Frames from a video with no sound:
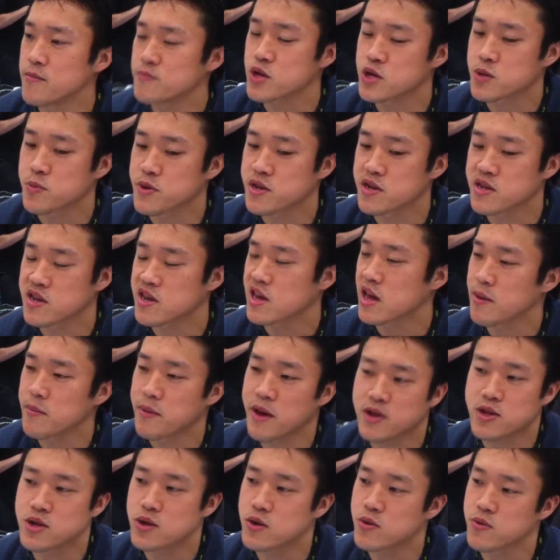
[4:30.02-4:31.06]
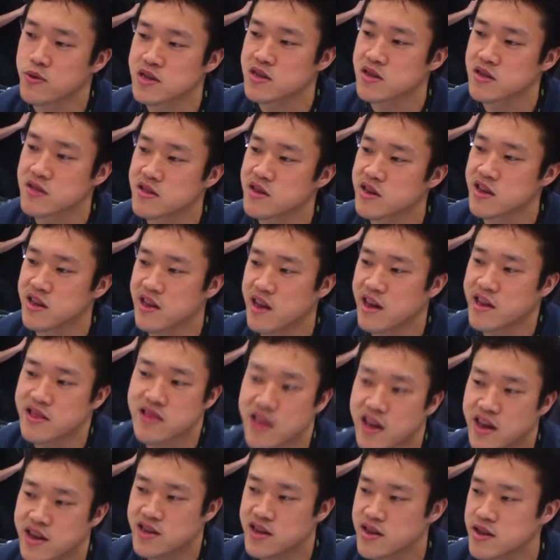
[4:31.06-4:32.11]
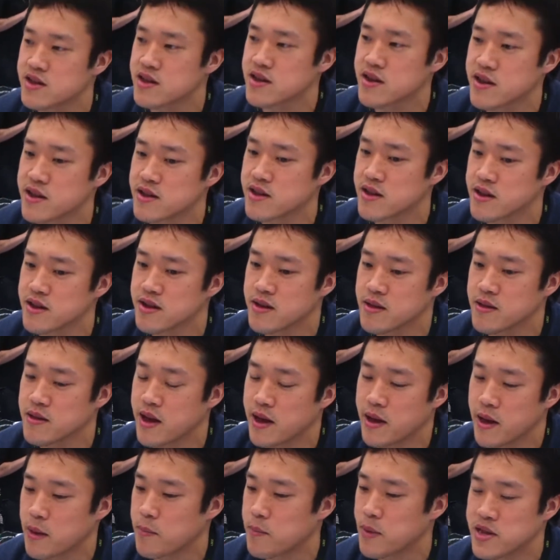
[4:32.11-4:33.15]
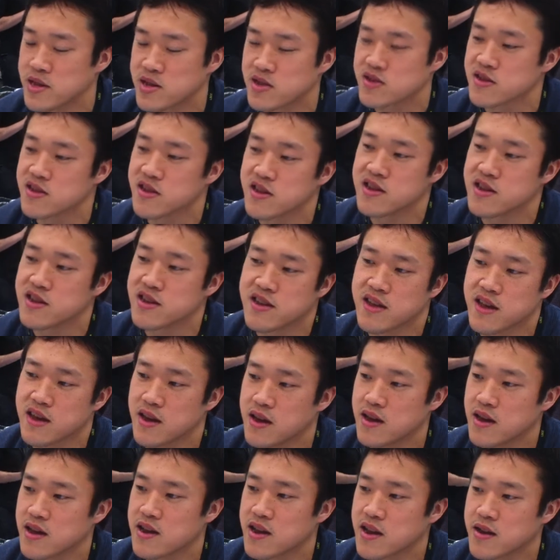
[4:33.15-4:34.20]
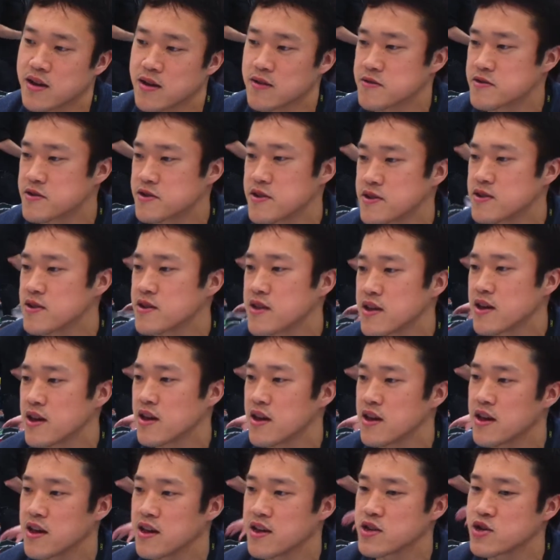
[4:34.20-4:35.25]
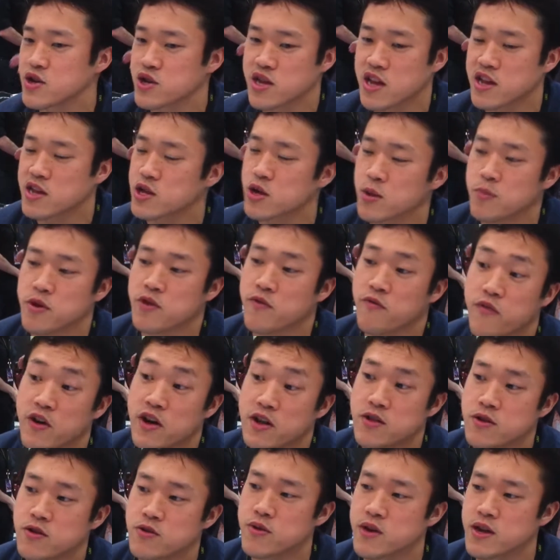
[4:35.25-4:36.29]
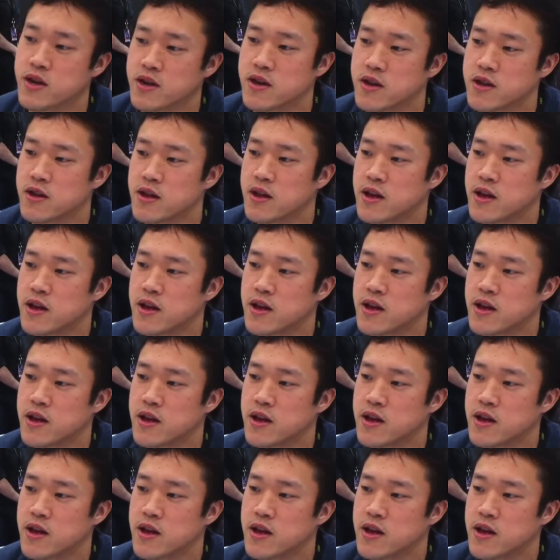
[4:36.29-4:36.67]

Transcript: Just because it came out so easily, and I had the idea, and I penciled it in a day, and I colored it in a day, and I just had so much fun doing it.